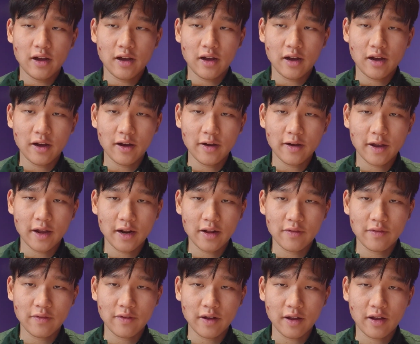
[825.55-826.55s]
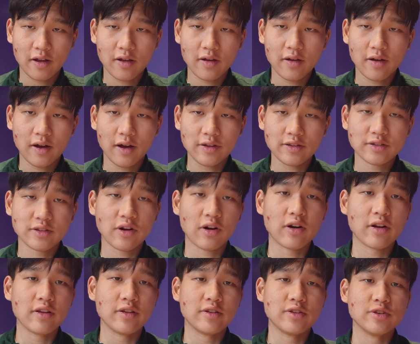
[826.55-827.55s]

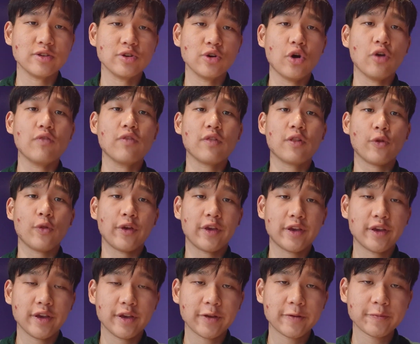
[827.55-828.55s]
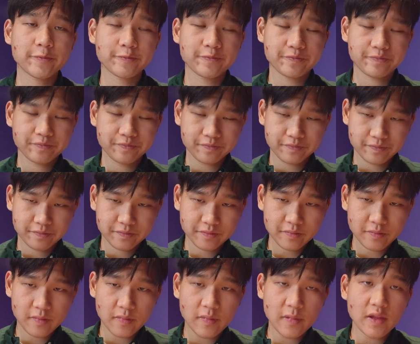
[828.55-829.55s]
started to overthrow the king,
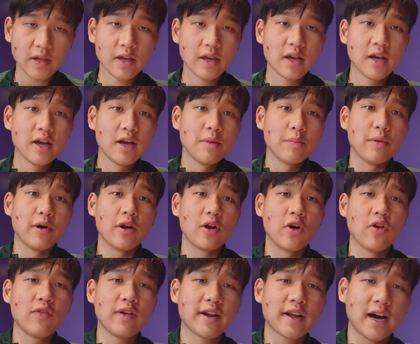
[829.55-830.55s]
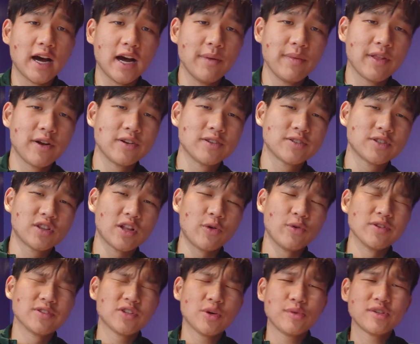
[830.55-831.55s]
but over time there
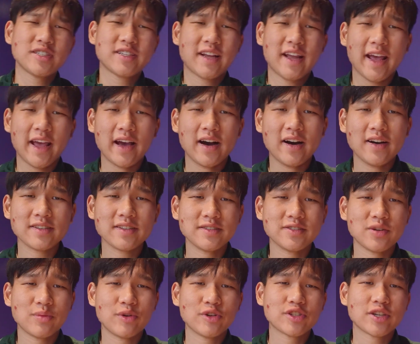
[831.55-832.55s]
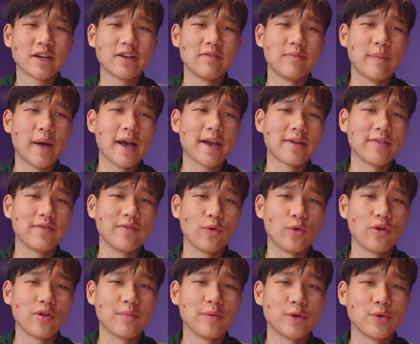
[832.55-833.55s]
was so much chaos and so much kind of back and
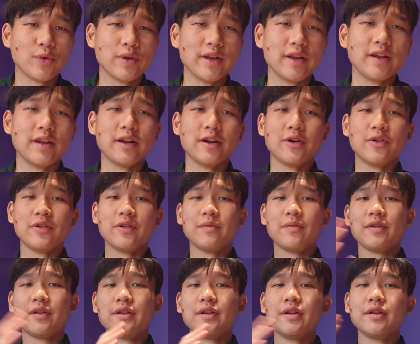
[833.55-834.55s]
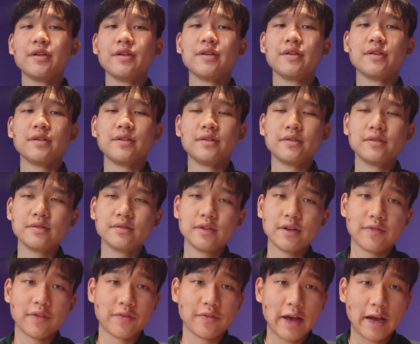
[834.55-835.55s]
forth between
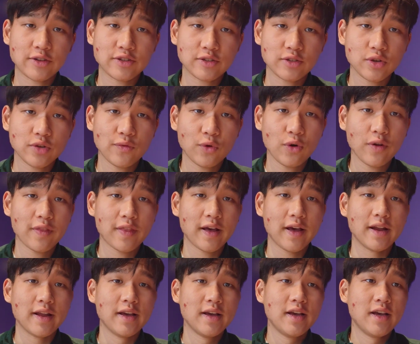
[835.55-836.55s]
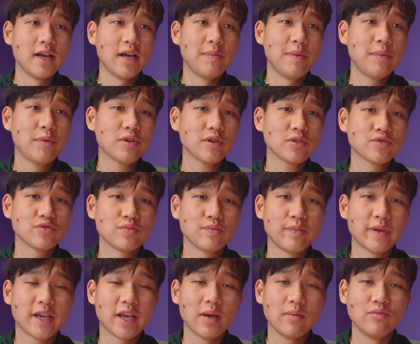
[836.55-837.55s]
different factions and so forth that people
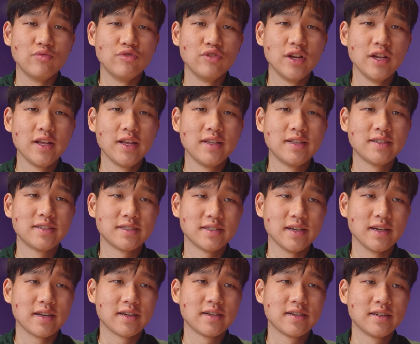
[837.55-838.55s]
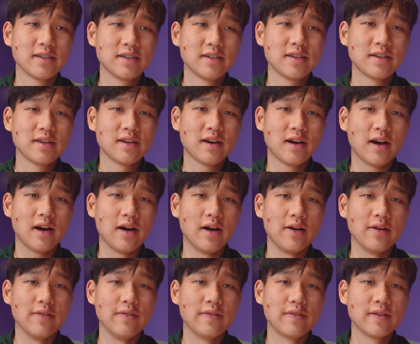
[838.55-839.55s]
just became really sick
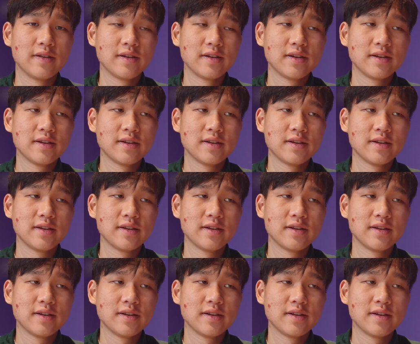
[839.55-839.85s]
of